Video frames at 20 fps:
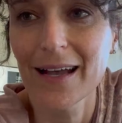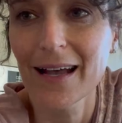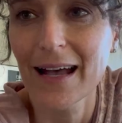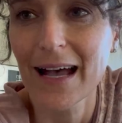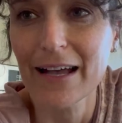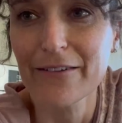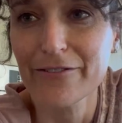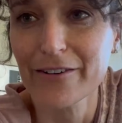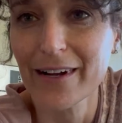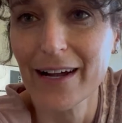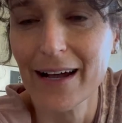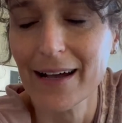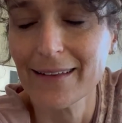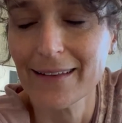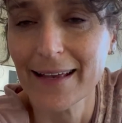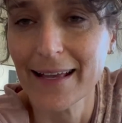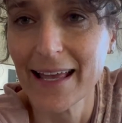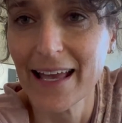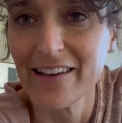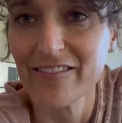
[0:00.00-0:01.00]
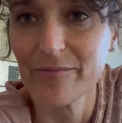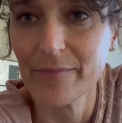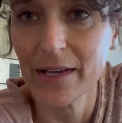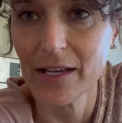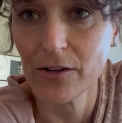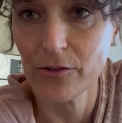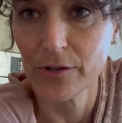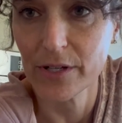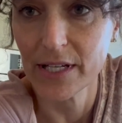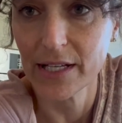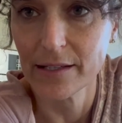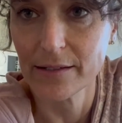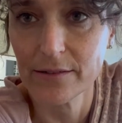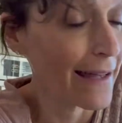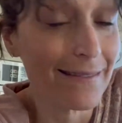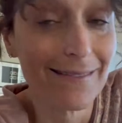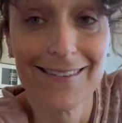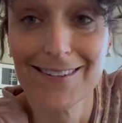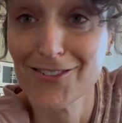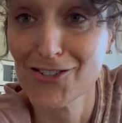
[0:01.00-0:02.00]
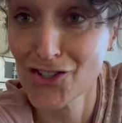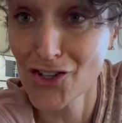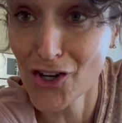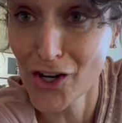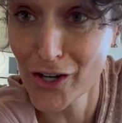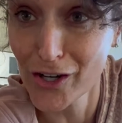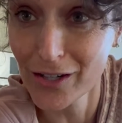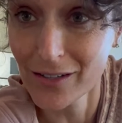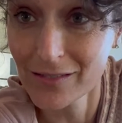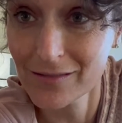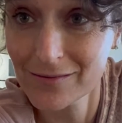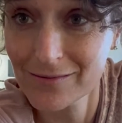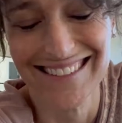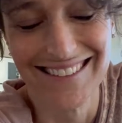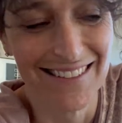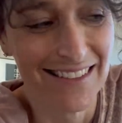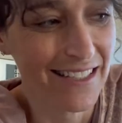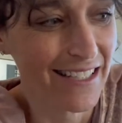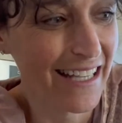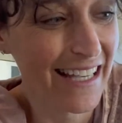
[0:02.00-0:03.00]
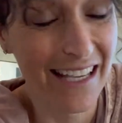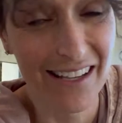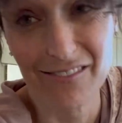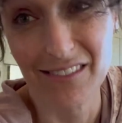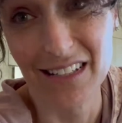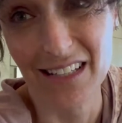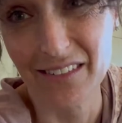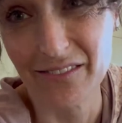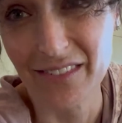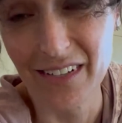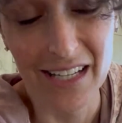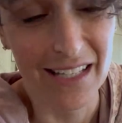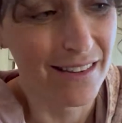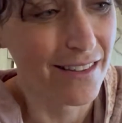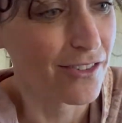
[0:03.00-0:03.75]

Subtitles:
I forgot like half my ingredients. The sugar, you can't really forget the